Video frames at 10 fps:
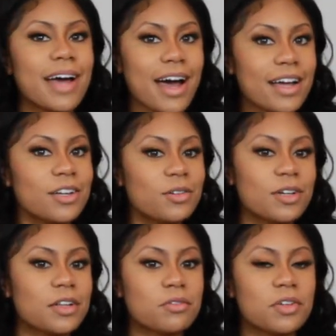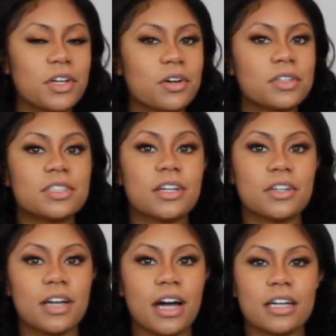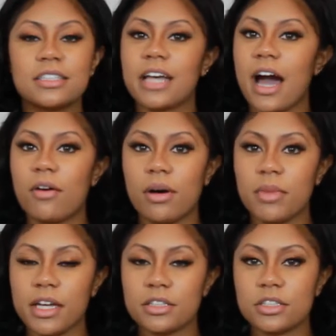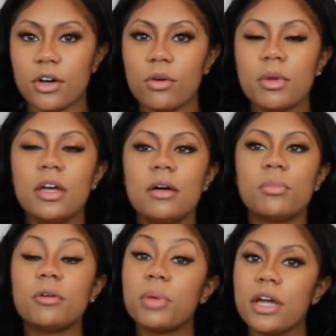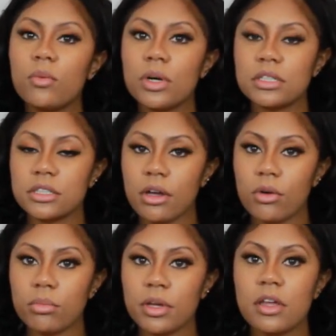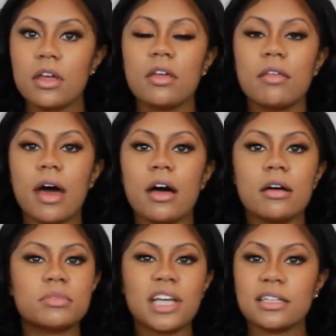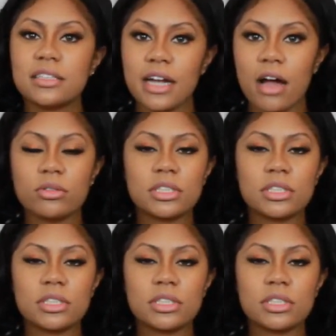I can do another video to tell you guys how I made soap, but pick one soap, test it out